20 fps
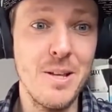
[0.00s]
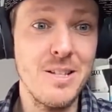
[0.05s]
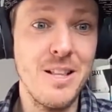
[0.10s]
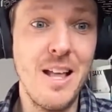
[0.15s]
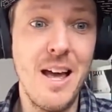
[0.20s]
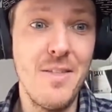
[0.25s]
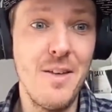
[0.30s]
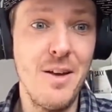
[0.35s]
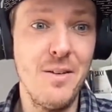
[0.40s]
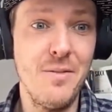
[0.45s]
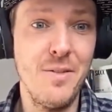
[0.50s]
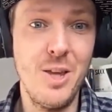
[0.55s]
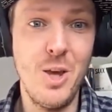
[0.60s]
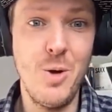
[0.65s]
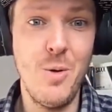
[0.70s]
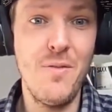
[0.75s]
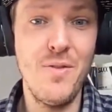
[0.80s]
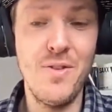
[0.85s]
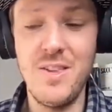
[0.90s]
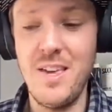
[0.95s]
It's like the
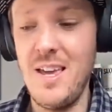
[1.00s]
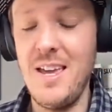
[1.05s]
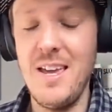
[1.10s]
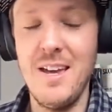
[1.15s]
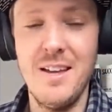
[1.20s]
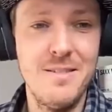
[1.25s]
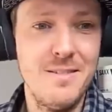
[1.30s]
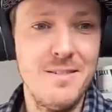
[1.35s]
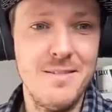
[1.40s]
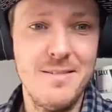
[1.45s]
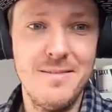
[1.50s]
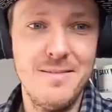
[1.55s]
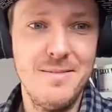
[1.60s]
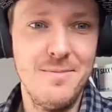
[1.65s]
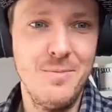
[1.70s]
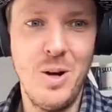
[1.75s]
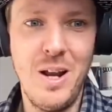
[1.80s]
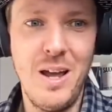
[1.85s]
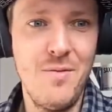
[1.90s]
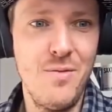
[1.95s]
UFC and
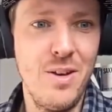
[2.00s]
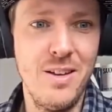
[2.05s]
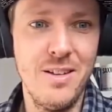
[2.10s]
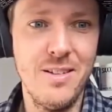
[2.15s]
whatever.